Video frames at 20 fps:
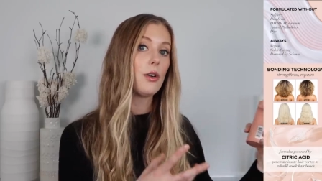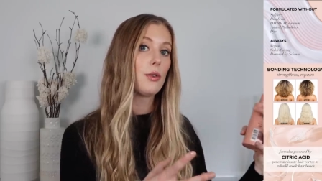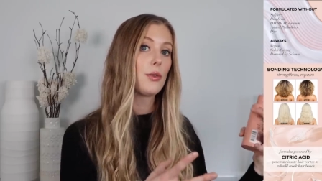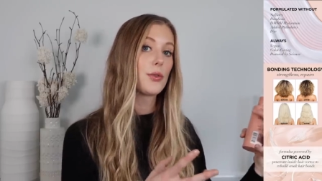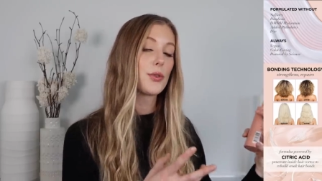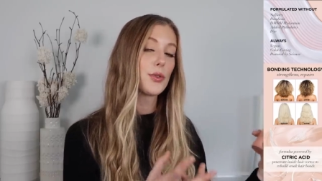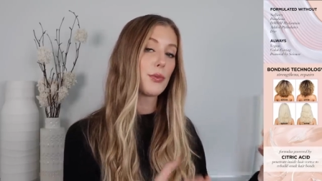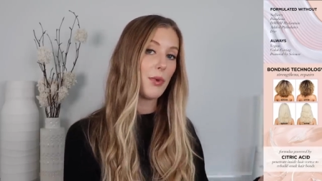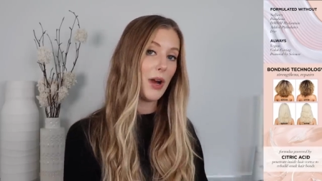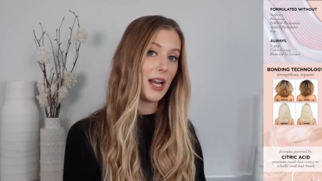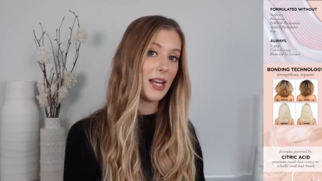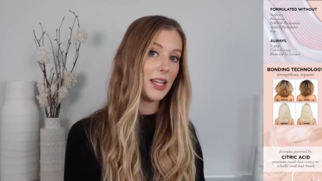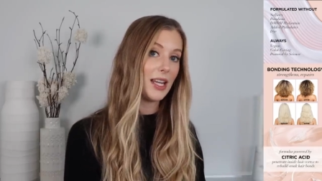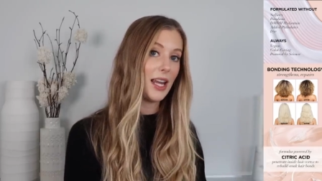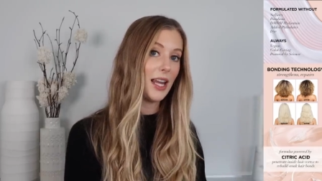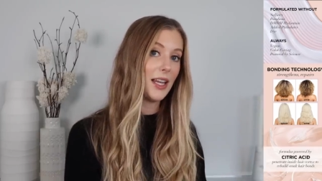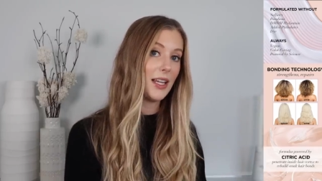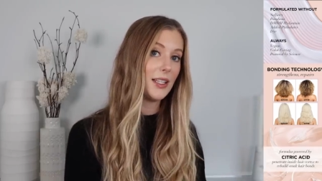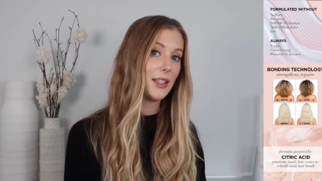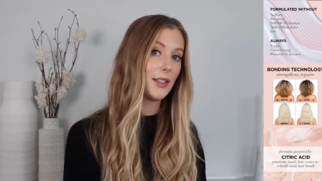owns
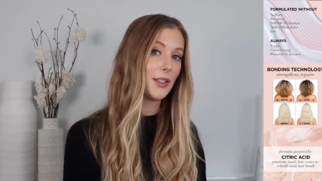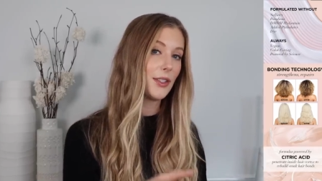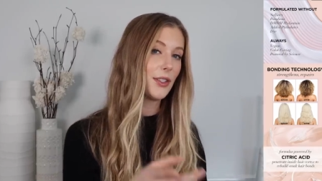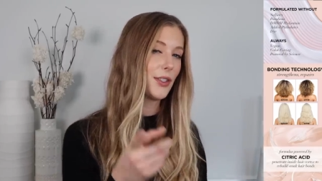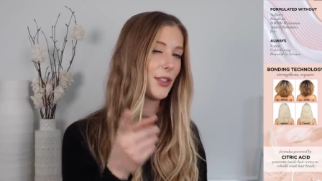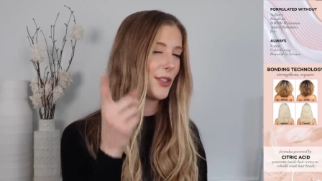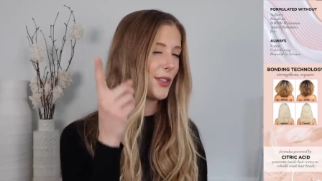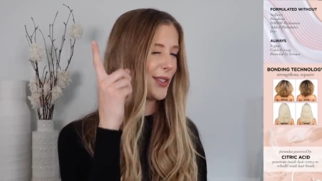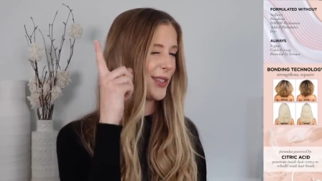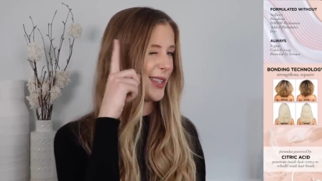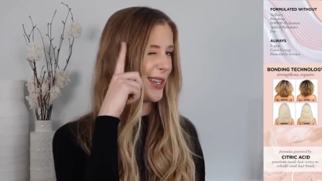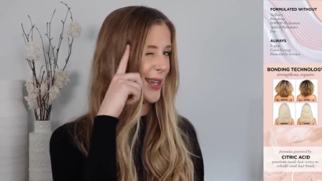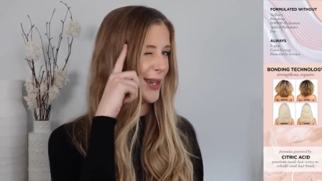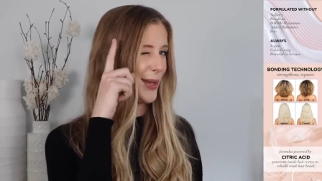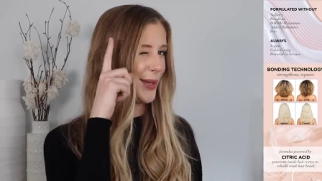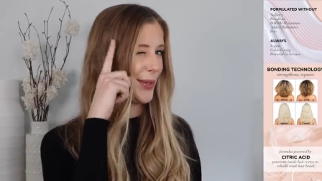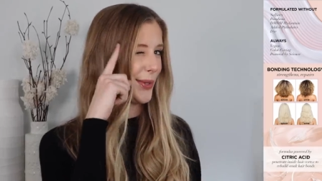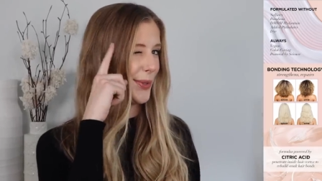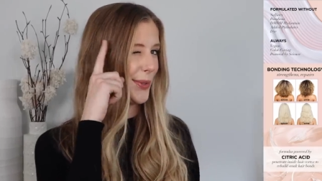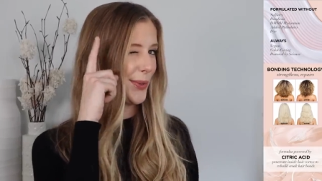Redken.
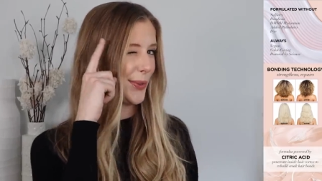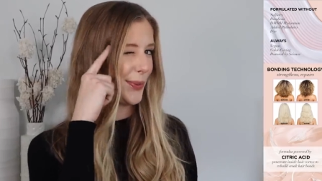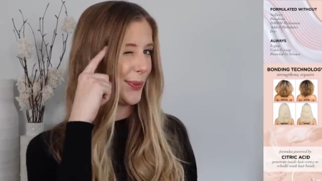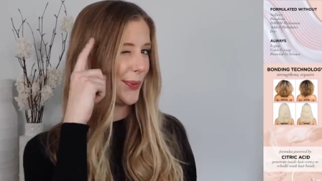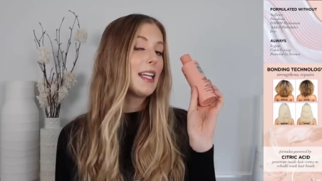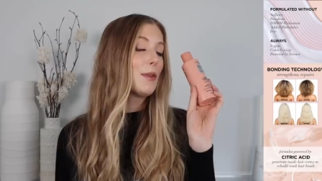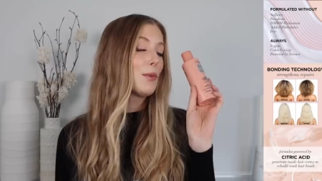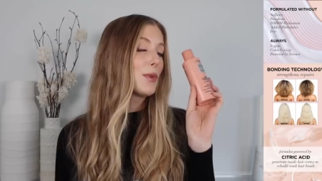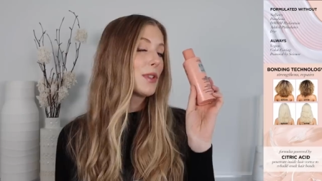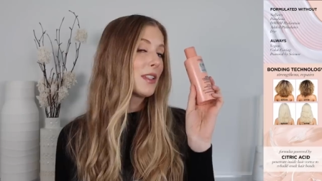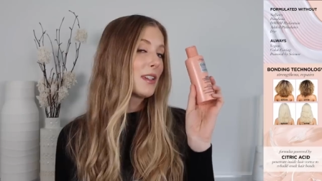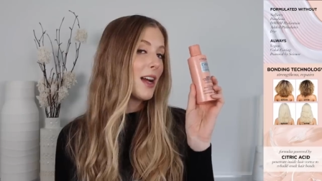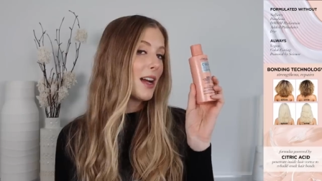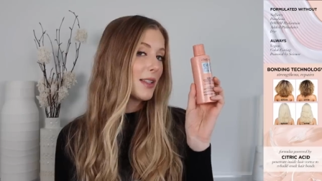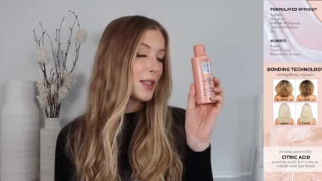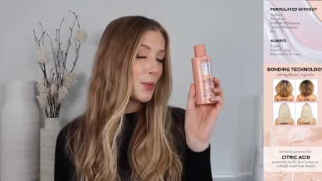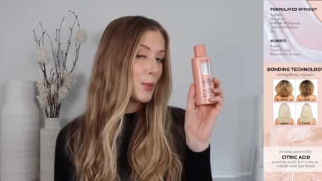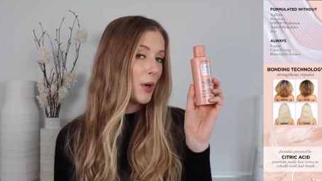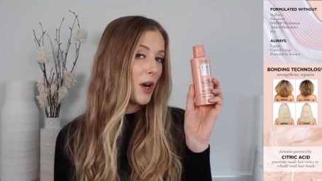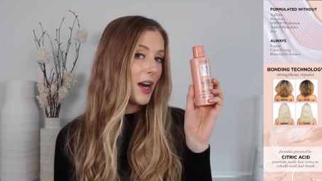So it was
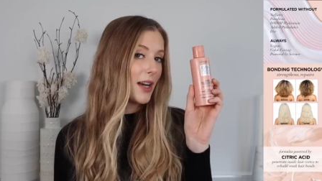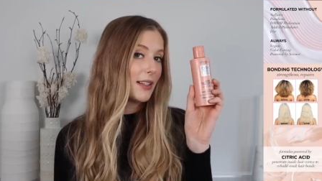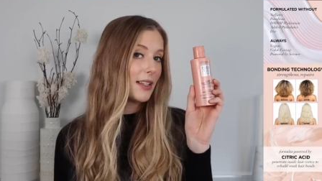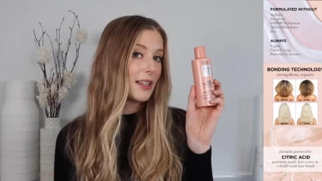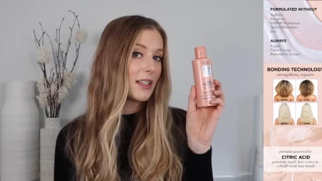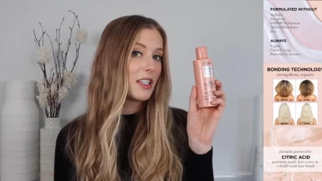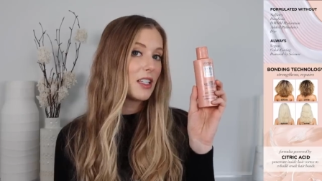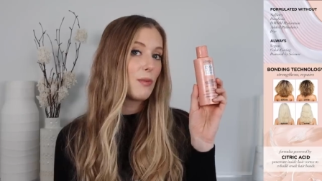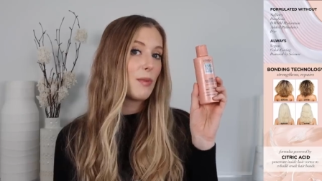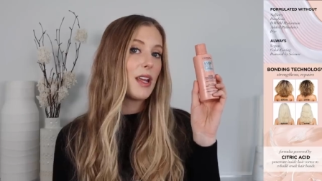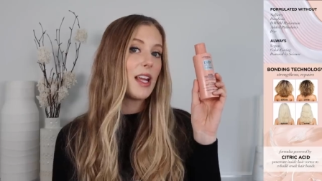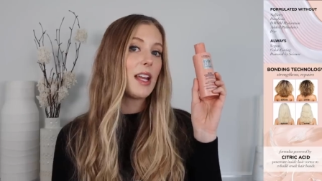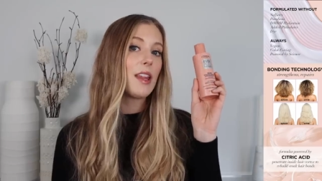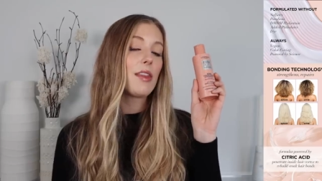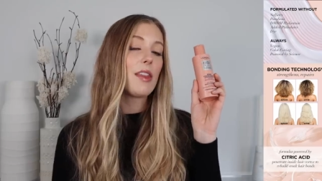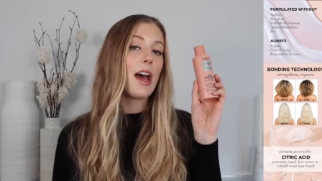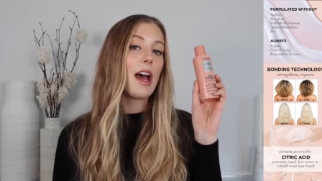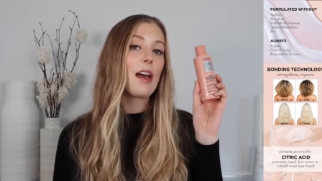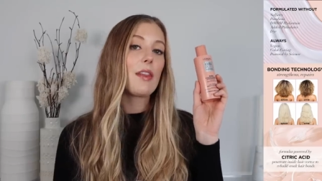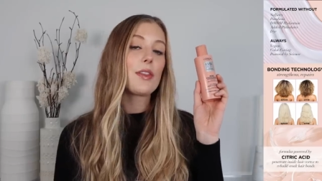not surprising to me
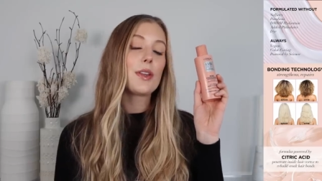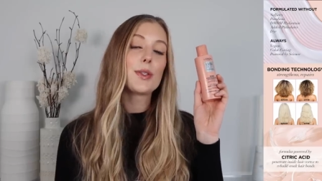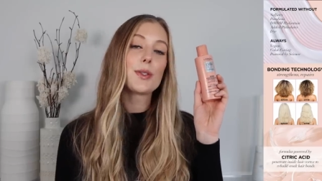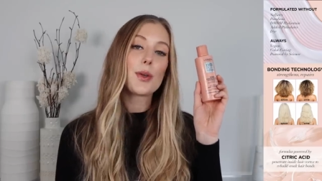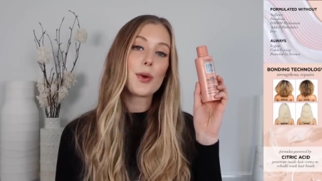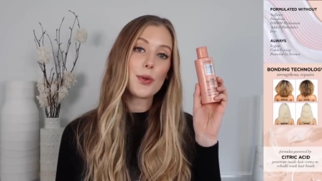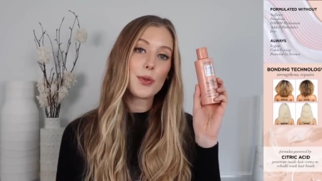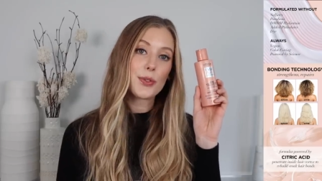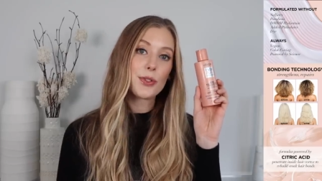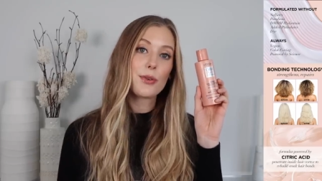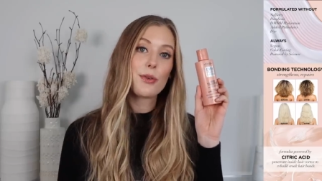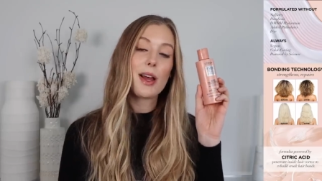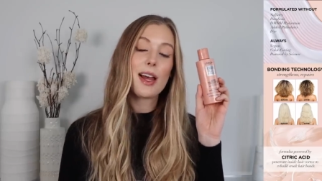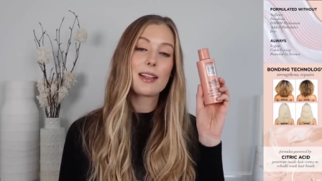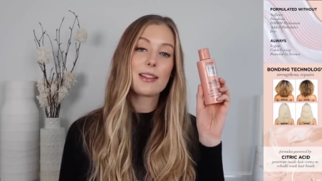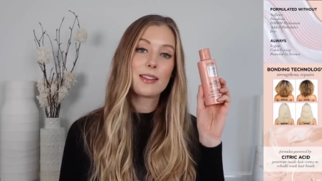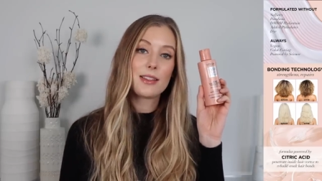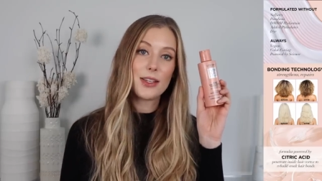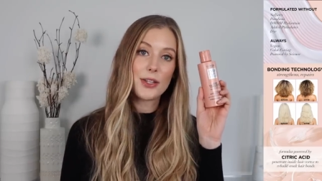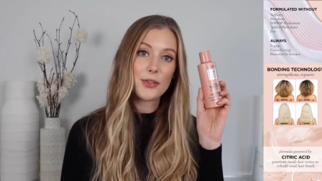that this also
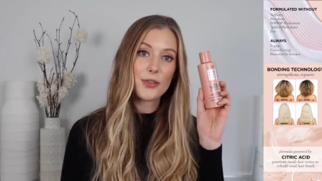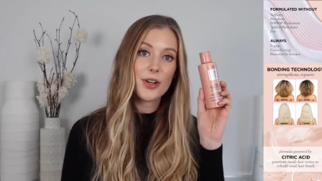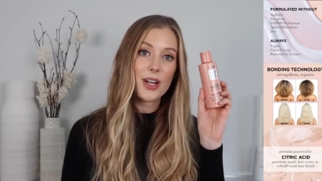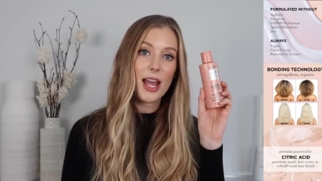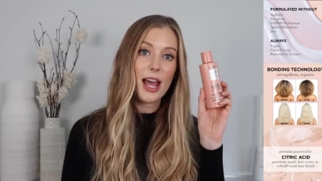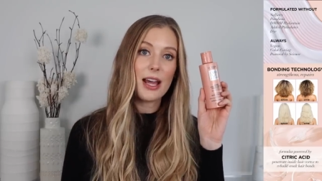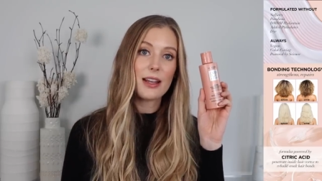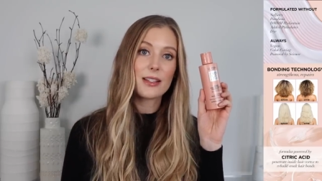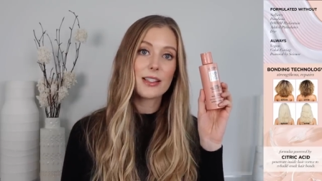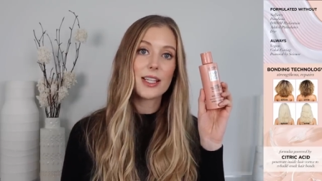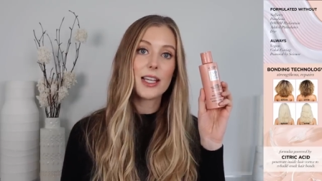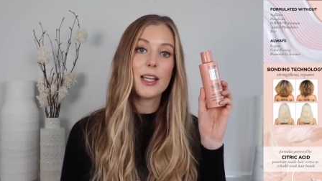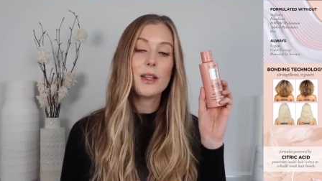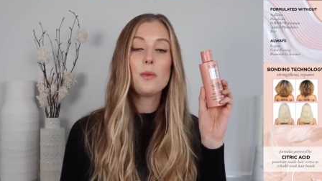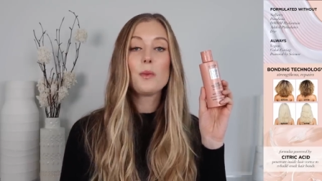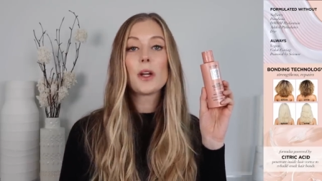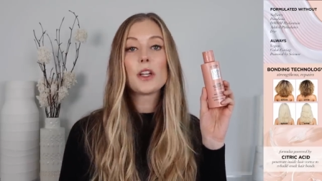has citric acid,